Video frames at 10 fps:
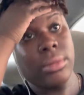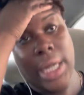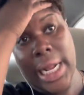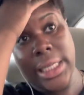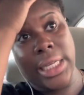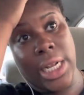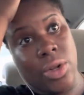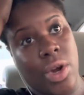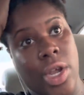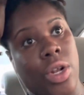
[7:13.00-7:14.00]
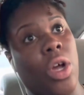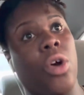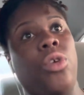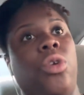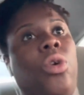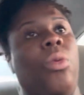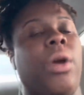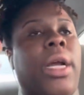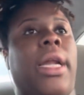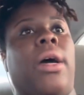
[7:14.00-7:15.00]
I just said, Lord, you know, you're going to
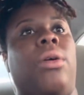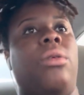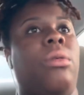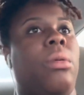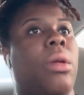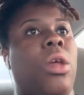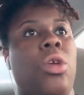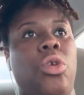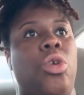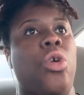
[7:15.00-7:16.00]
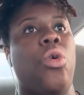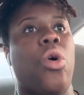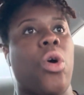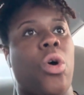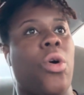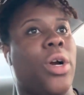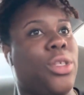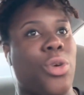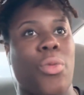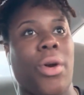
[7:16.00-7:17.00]
work it out. You are going
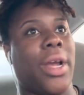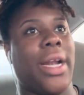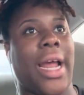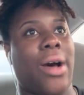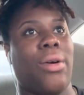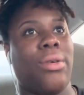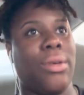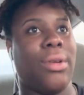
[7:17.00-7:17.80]
to work it out.